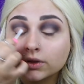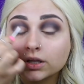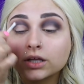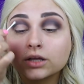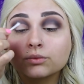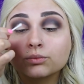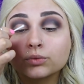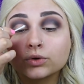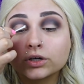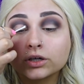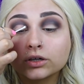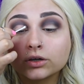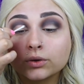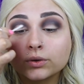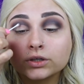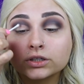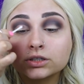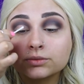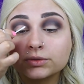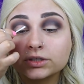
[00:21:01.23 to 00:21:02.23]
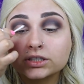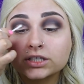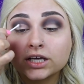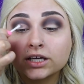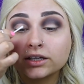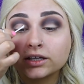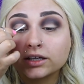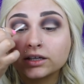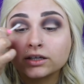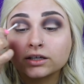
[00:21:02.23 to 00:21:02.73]
And we're going to be
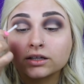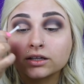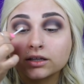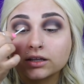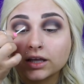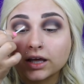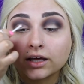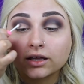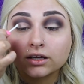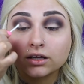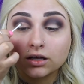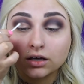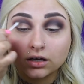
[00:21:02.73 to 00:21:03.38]
taking that